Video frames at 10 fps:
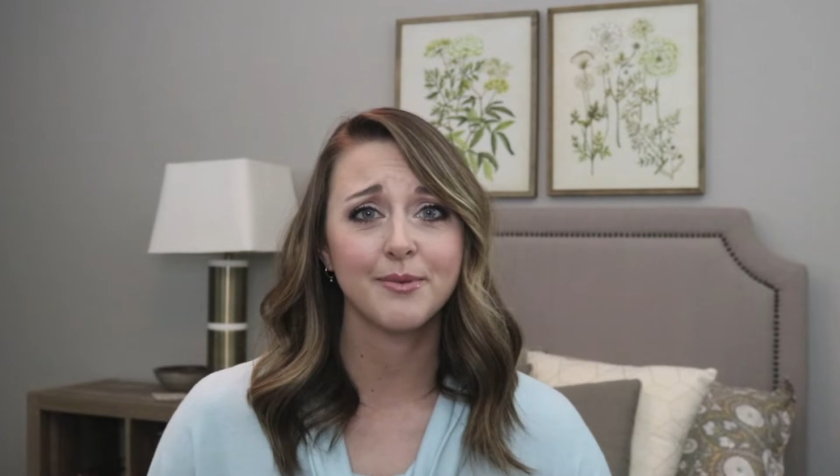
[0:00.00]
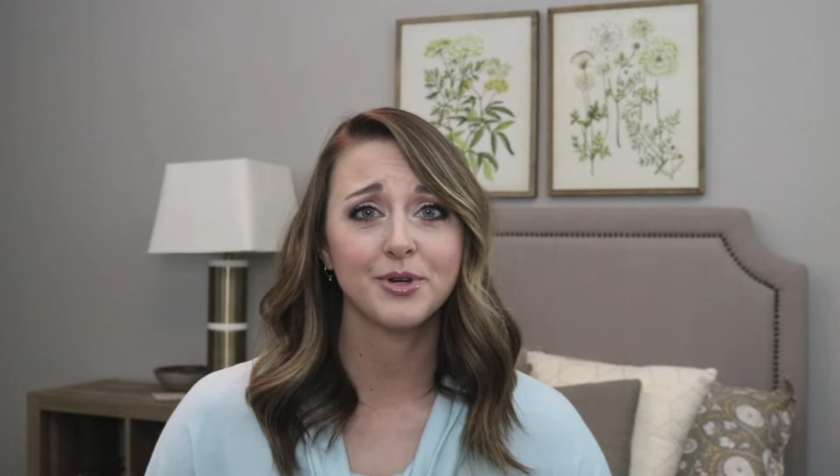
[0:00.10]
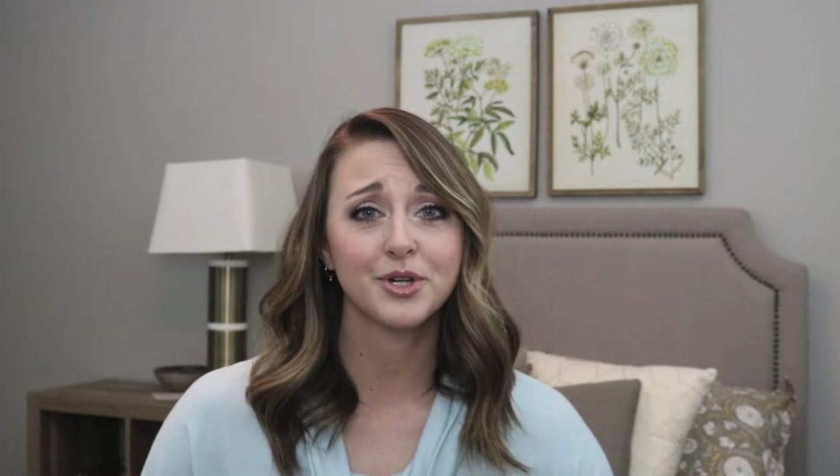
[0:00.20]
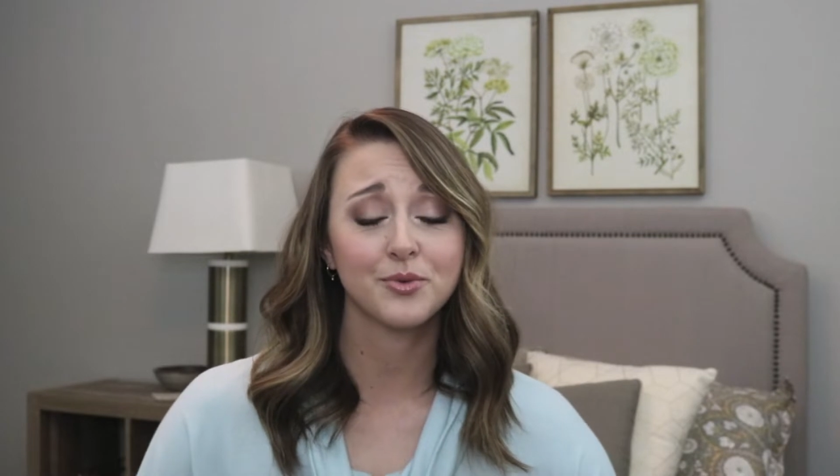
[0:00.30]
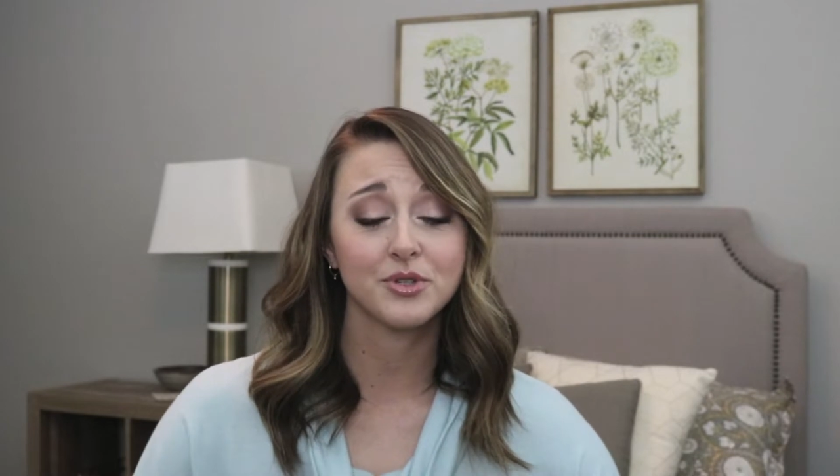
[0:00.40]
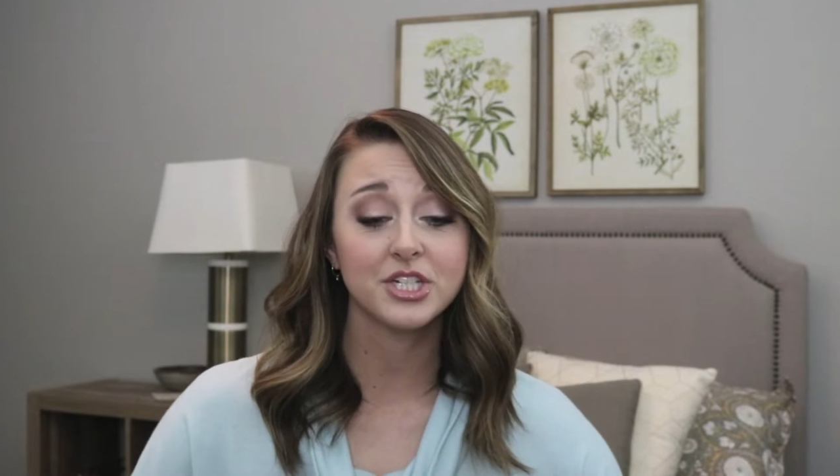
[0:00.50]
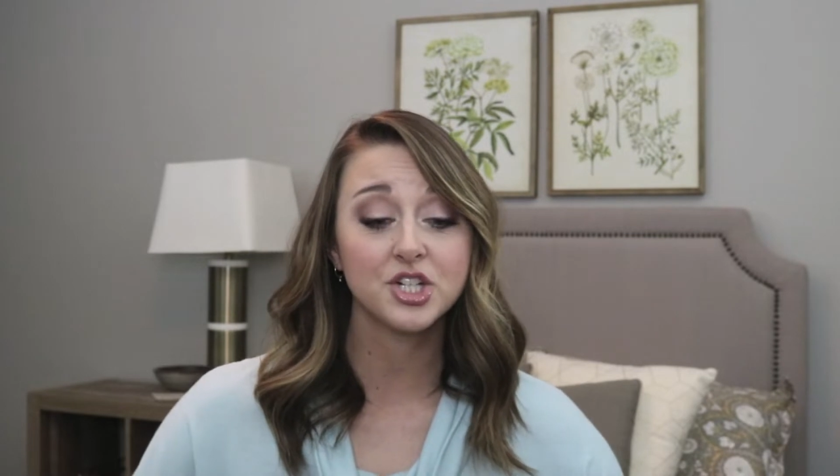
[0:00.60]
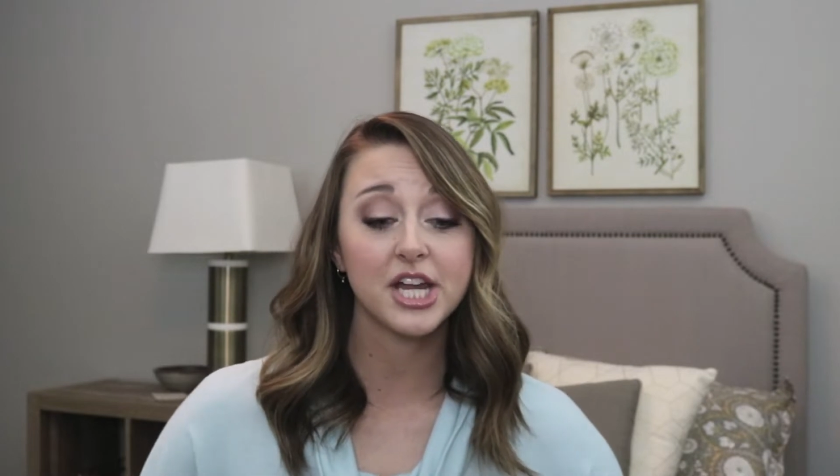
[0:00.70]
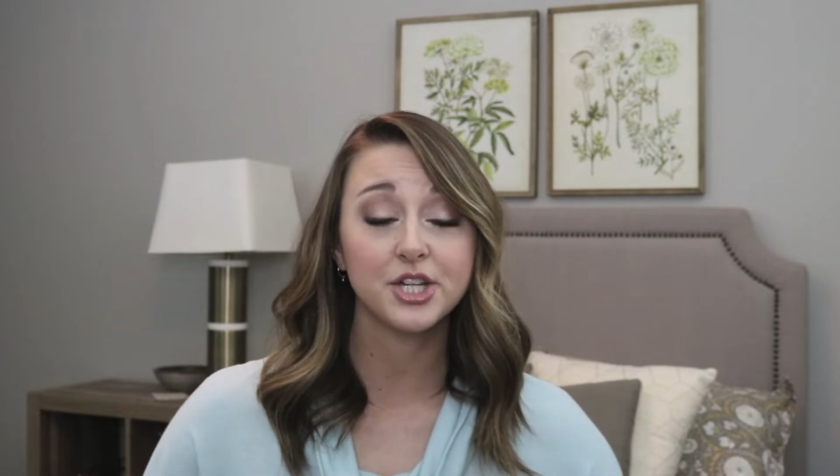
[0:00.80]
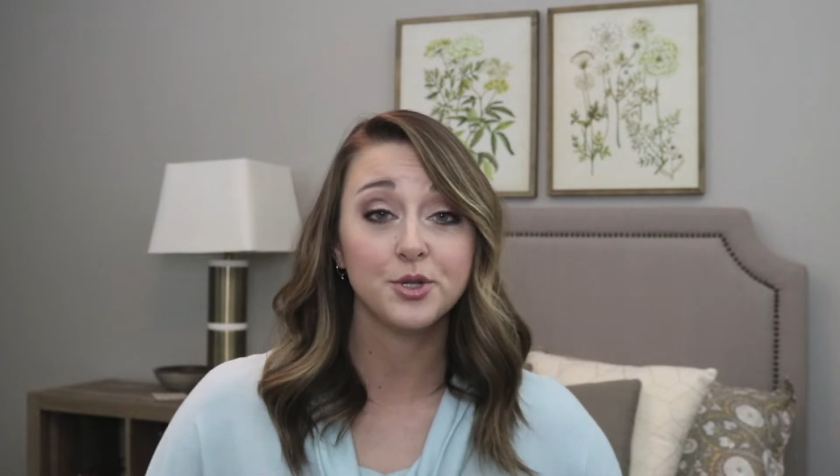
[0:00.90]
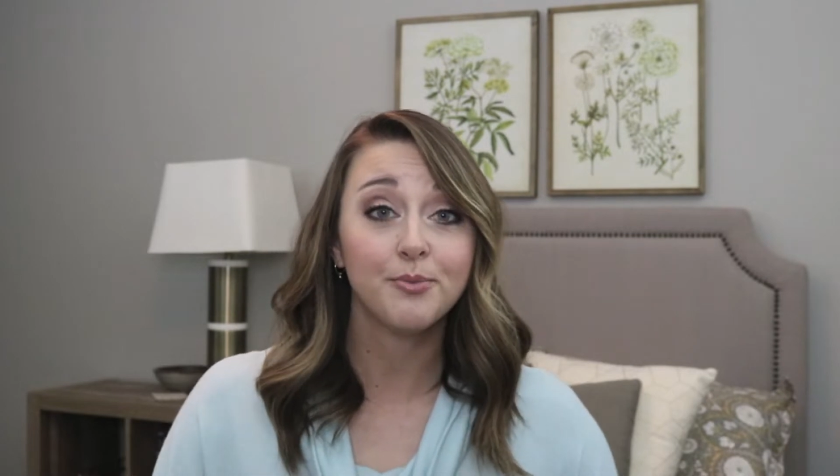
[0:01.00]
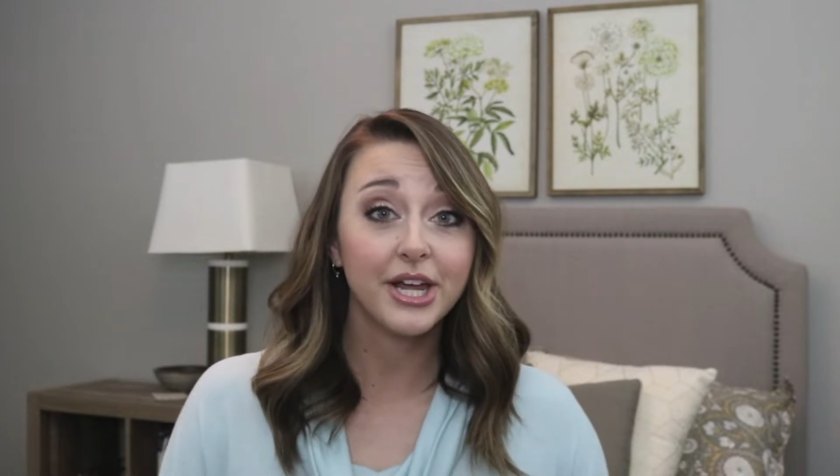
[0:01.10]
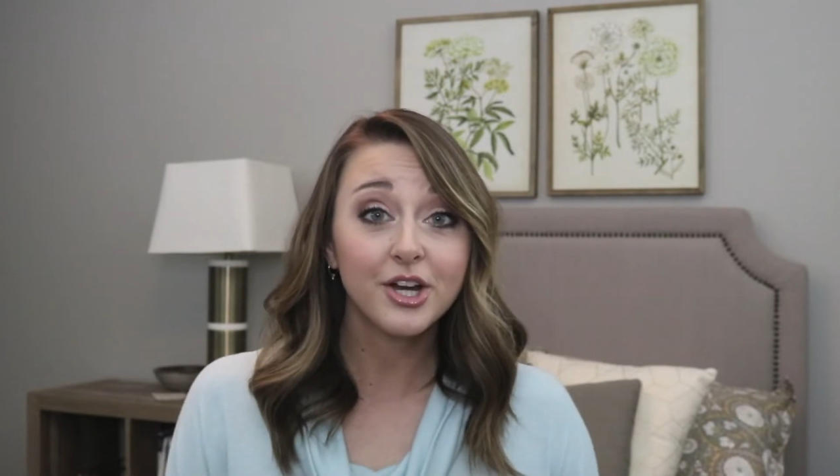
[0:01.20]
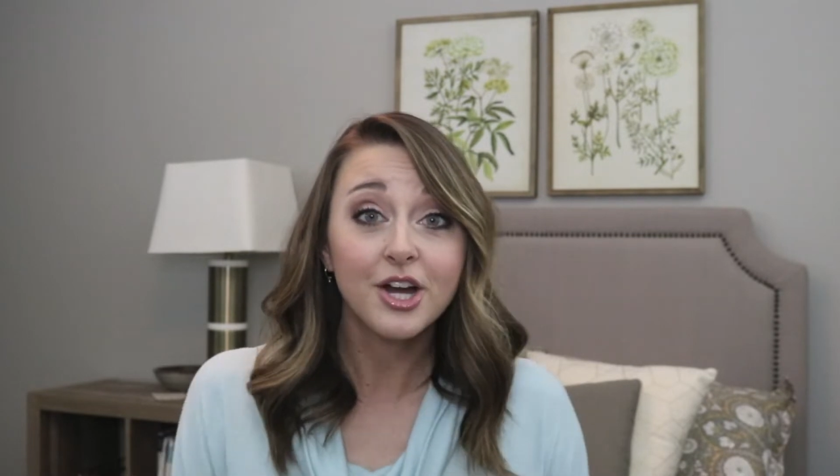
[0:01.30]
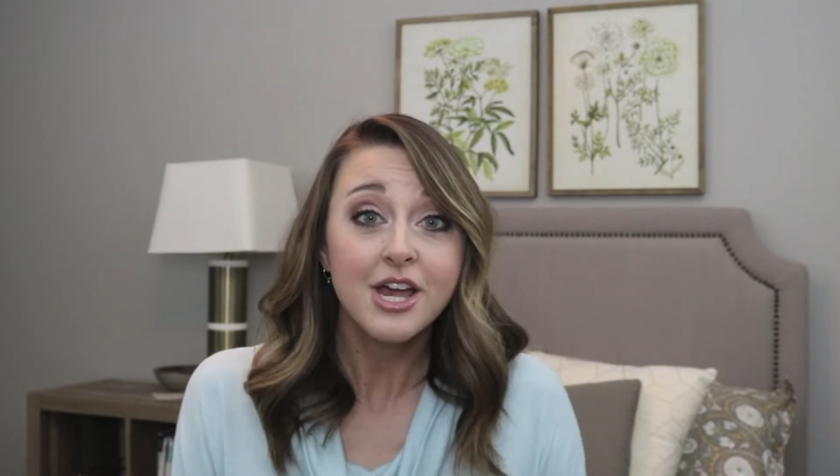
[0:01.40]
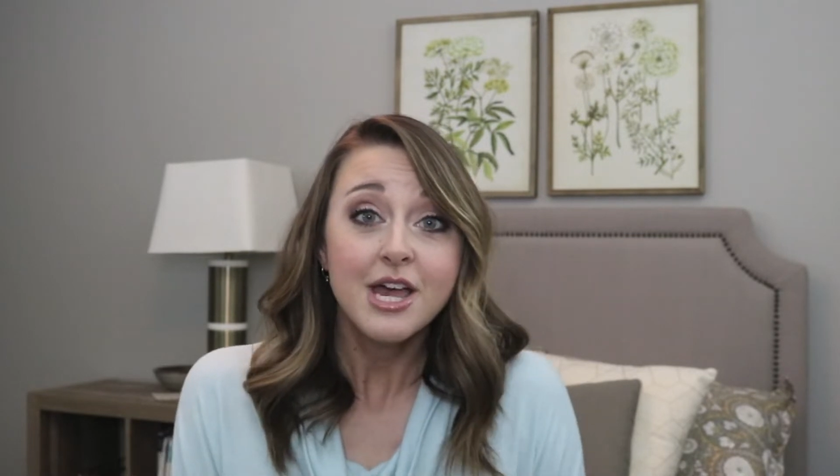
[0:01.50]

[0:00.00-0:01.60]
am going to really try to do better.